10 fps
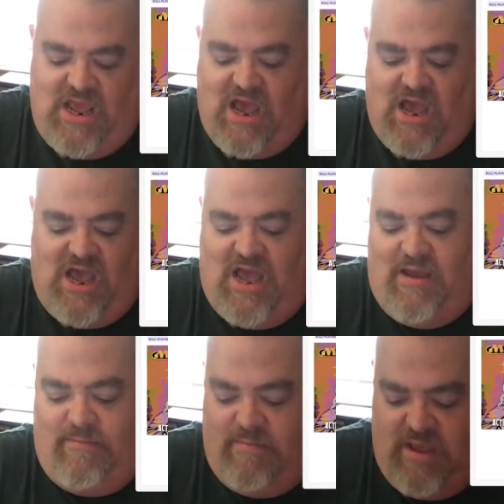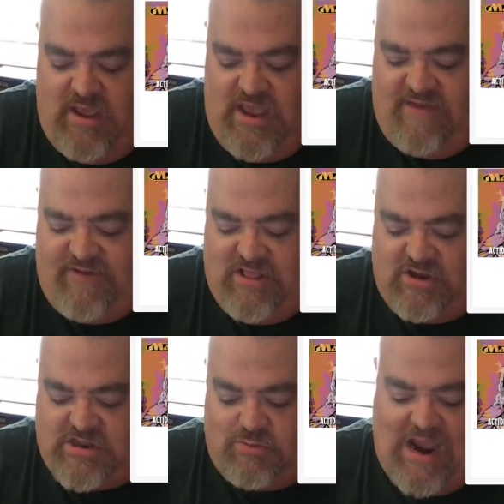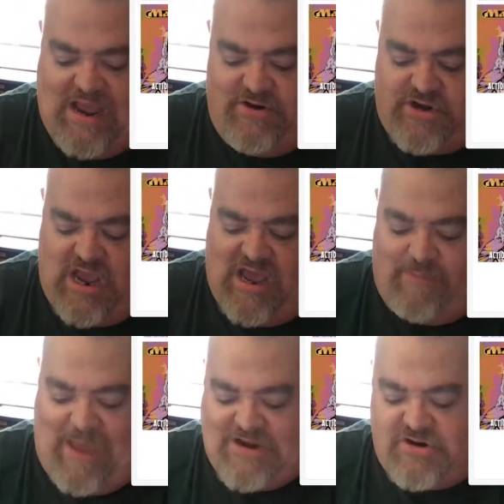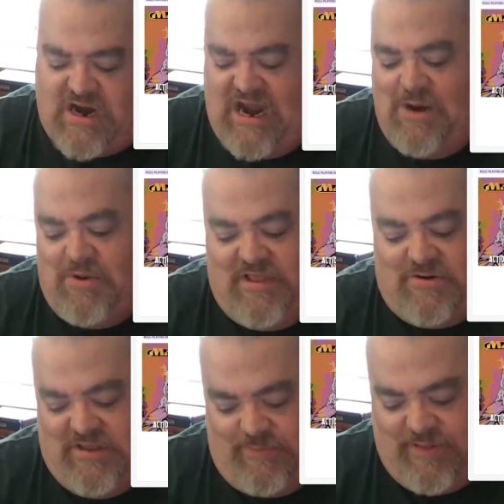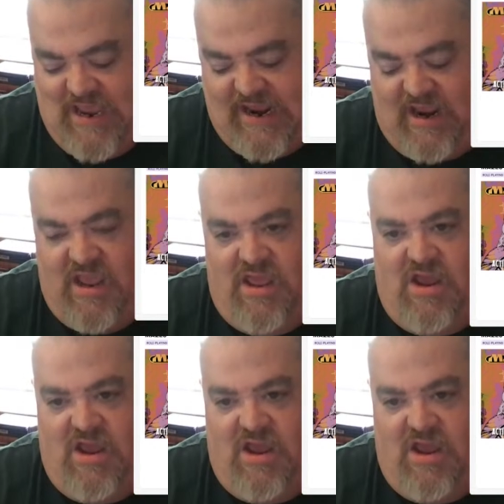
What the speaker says: If you looked around, Patrick and I were literally playing